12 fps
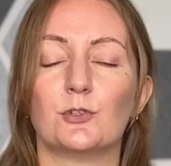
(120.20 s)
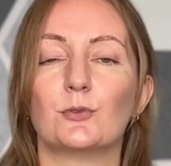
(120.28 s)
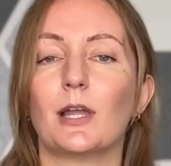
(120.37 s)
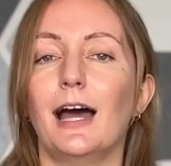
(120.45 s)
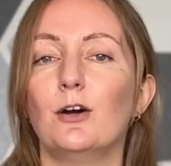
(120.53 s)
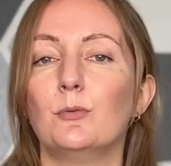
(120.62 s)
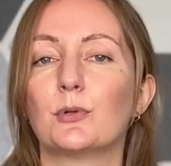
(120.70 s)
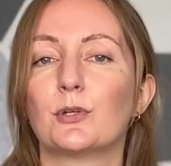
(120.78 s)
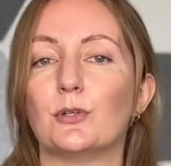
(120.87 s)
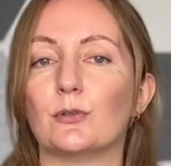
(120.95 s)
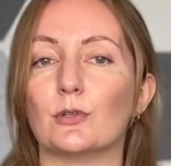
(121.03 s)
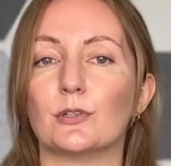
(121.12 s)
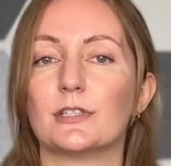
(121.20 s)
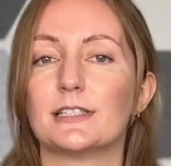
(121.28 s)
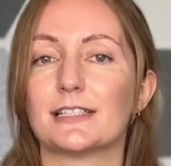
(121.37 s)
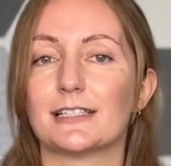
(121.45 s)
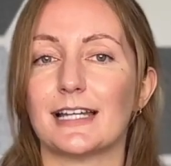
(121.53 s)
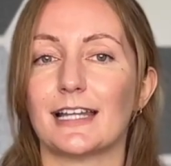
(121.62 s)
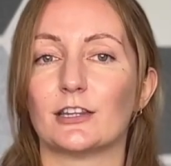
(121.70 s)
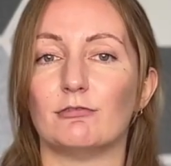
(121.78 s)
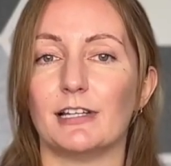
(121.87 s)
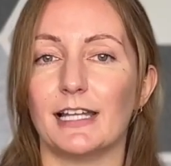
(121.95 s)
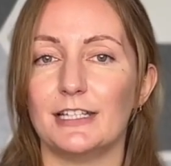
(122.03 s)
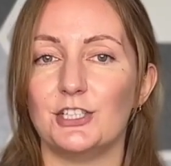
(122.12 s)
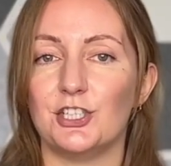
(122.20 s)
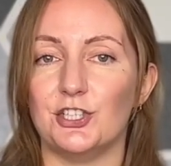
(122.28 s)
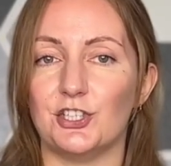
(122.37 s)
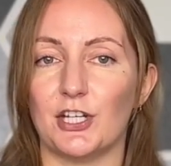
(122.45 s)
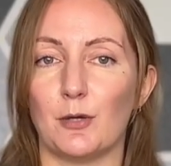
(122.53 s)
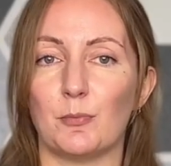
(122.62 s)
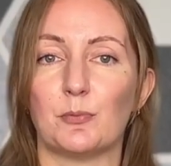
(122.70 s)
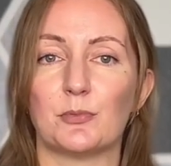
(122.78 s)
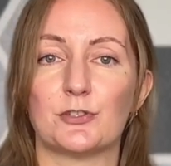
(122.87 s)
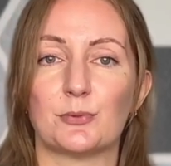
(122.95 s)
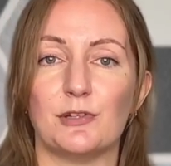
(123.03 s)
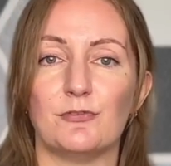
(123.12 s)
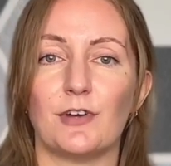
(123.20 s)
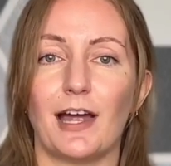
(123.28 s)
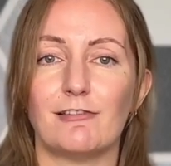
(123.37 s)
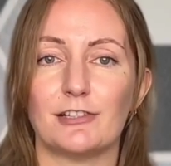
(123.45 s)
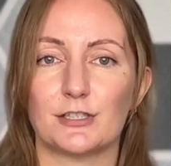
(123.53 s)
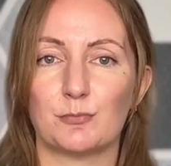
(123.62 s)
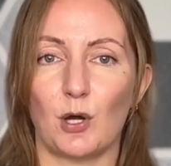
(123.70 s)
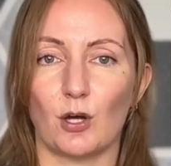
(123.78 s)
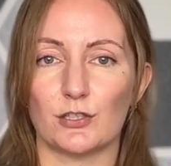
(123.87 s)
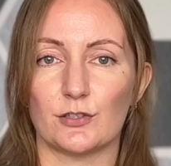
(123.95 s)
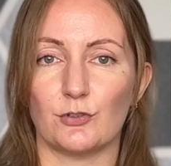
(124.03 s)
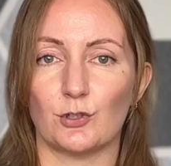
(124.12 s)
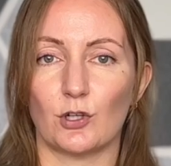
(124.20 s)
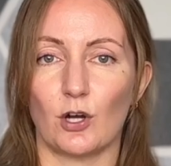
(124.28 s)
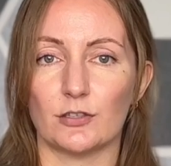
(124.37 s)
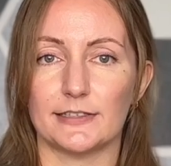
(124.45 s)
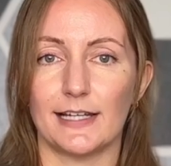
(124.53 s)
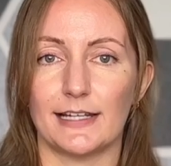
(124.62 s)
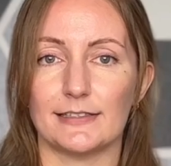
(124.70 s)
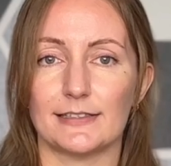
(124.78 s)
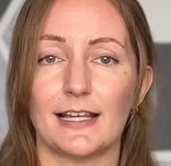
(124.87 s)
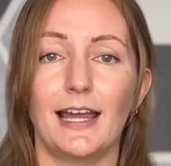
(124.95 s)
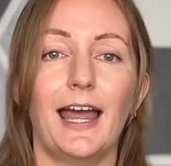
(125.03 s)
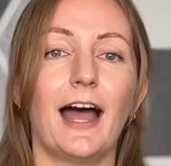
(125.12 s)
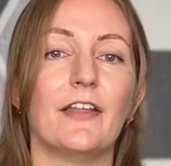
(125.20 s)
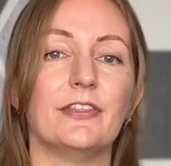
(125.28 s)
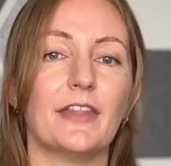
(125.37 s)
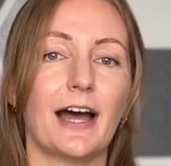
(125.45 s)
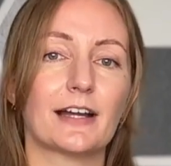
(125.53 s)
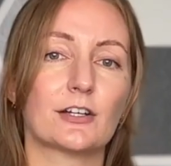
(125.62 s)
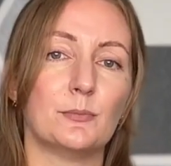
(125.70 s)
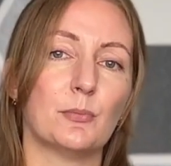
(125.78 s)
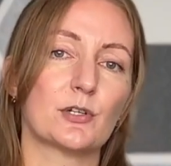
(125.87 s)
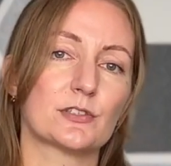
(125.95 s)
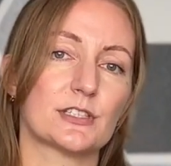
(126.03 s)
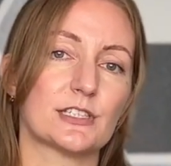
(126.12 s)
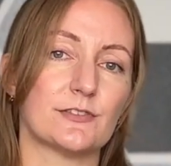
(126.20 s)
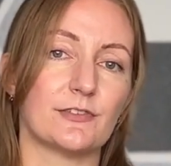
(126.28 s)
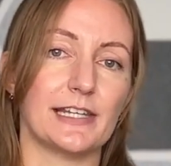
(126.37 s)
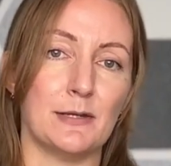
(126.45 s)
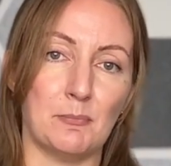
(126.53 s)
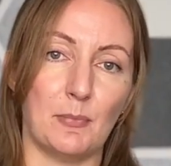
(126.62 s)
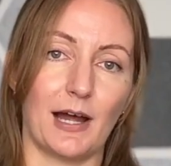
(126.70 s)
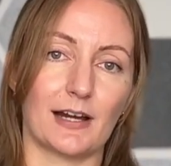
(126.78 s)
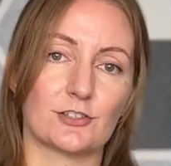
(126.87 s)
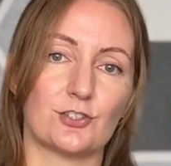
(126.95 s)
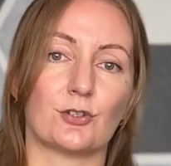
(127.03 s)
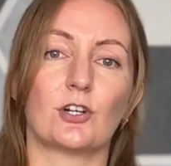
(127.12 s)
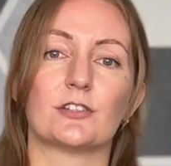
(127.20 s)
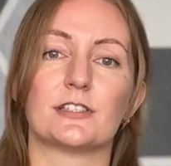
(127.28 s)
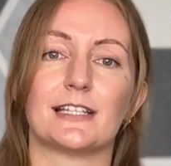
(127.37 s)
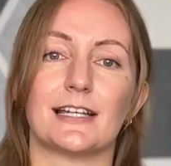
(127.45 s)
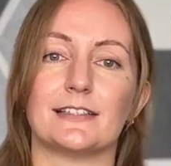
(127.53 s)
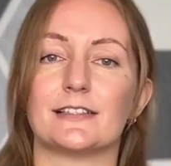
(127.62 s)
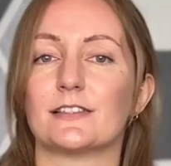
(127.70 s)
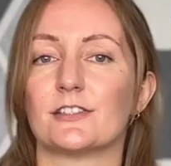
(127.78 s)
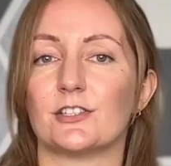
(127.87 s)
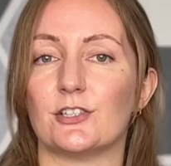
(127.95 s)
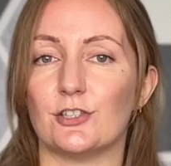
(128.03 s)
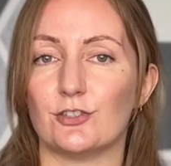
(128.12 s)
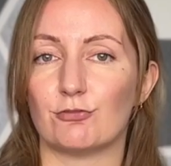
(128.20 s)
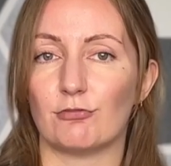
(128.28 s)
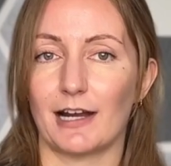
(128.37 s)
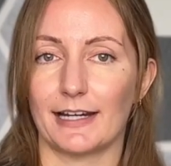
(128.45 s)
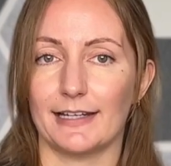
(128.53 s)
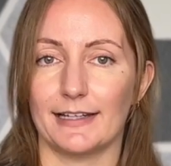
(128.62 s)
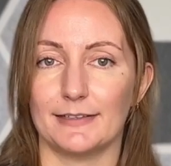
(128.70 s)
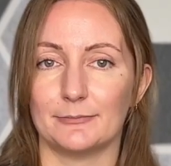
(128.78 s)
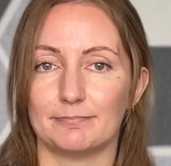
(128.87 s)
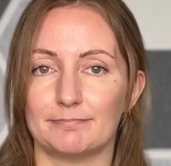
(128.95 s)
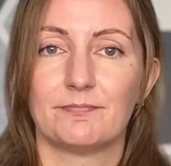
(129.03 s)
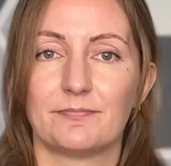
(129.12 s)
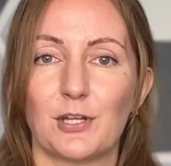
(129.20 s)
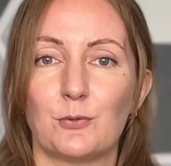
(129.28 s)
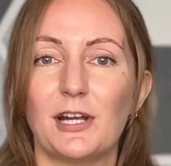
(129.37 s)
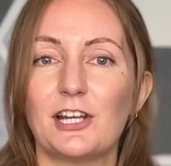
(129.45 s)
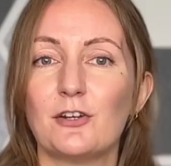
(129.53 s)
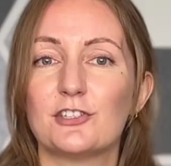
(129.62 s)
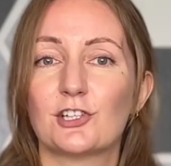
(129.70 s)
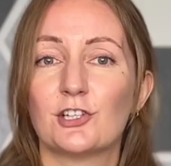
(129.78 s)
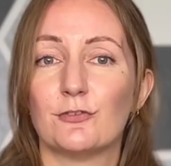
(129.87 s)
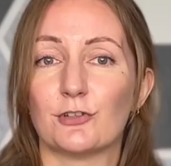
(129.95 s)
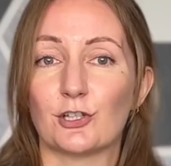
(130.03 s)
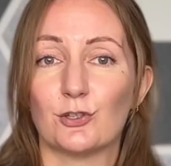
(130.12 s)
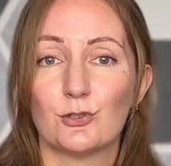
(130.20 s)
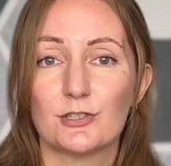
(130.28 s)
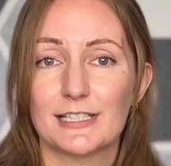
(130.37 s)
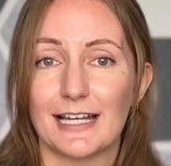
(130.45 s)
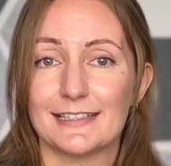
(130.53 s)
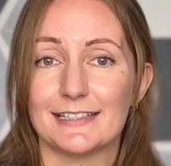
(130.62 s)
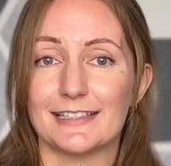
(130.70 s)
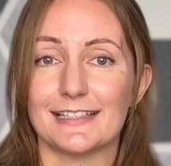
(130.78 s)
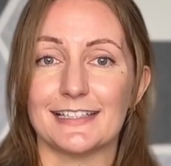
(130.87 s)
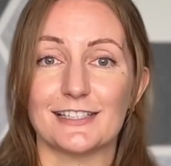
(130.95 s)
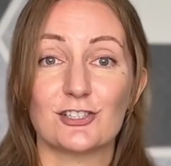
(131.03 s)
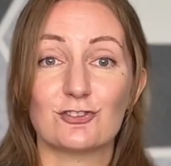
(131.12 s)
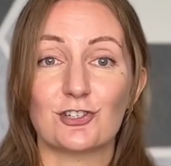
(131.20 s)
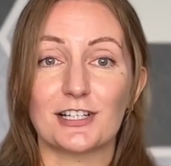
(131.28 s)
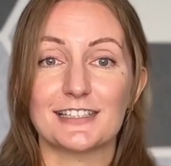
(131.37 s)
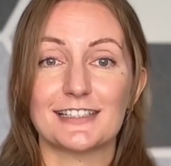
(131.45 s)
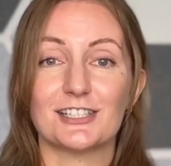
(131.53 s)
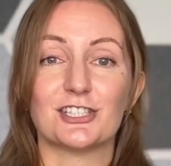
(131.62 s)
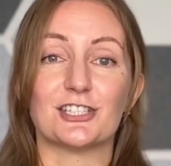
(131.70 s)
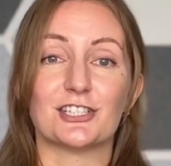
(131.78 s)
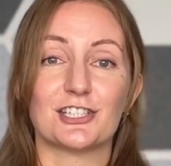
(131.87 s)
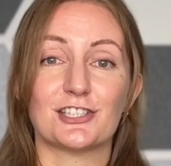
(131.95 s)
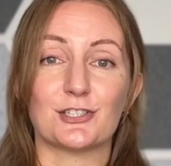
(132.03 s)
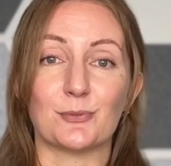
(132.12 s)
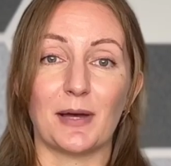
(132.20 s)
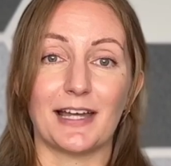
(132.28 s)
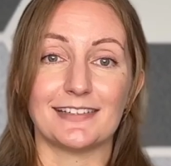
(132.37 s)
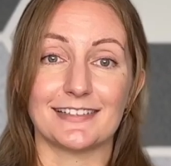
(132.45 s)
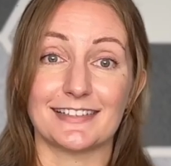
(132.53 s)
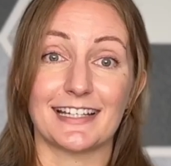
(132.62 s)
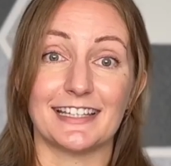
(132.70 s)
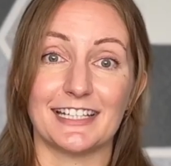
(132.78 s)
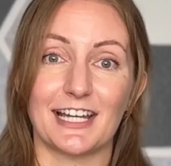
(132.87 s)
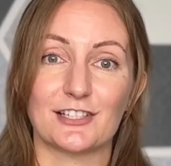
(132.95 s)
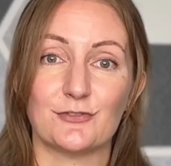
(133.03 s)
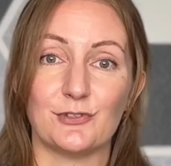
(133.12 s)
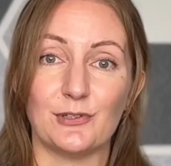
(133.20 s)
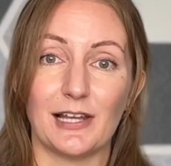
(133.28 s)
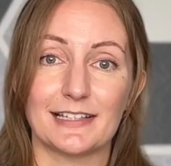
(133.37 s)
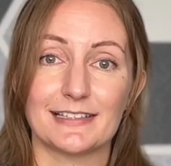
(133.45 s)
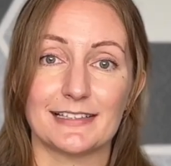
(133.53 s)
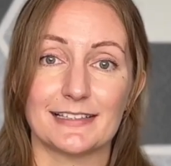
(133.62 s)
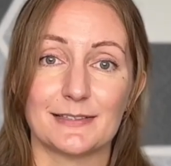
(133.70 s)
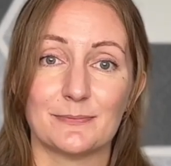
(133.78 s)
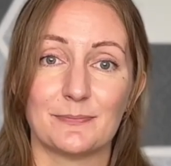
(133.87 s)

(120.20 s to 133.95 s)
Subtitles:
you'll help Google understand the relationship between various parts of your content, and that can positively impact your content's search ranking. We're going to cover core sentences, transitions, and subheadings in the next few lessons.